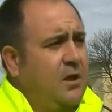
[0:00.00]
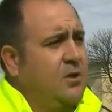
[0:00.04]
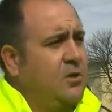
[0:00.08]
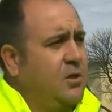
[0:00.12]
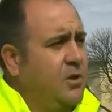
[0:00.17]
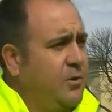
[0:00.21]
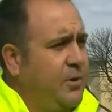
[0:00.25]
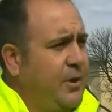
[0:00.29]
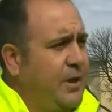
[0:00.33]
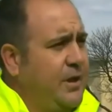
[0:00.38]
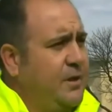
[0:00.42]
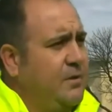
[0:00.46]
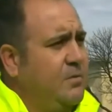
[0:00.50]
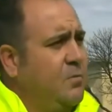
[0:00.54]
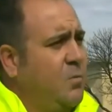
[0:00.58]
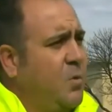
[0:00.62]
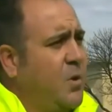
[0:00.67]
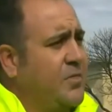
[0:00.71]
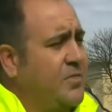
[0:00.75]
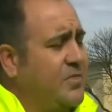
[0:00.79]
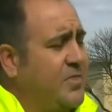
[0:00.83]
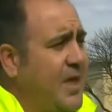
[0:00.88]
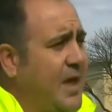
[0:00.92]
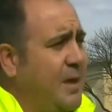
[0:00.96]

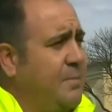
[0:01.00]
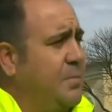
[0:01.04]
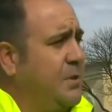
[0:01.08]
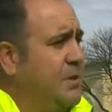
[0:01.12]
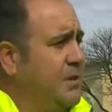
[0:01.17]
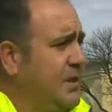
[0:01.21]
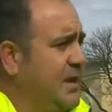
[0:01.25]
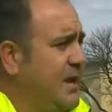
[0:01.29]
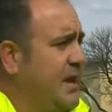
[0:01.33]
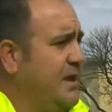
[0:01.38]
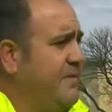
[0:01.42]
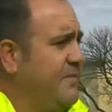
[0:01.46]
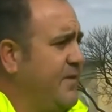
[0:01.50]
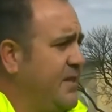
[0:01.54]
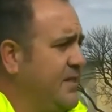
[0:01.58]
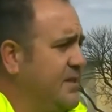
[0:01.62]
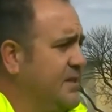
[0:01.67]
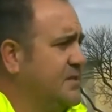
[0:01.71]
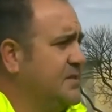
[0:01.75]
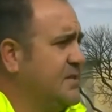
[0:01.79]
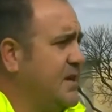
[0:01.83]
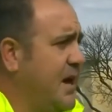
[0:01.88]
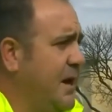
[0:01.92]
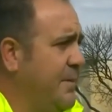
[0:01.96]
including what they
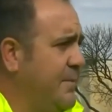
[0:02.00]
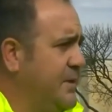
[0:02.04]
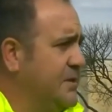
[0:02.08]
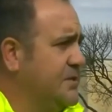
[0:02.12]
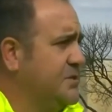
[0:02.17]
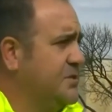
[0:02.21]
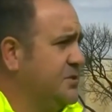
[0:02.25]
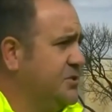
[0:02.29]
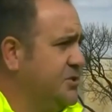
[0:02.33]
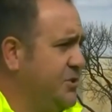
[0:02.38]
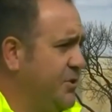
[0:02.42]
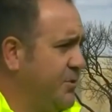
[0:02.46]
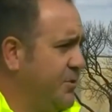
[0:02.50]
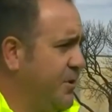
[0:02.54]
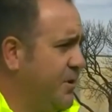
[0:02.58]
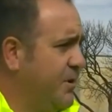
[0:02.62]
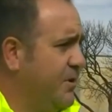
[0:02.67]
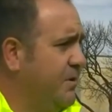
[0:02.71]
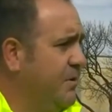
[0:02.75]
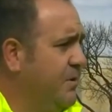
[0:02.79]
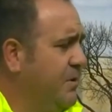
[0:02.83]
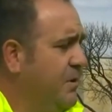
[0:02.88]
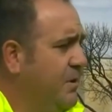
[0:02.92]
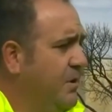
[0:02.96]
believe at this time is the
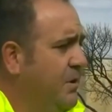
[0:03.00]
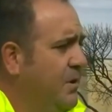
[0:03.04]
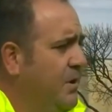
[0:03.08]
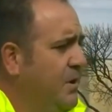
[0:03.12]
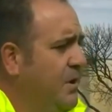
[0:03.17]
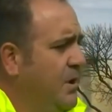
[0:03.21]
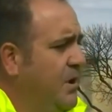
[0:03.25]
shooter.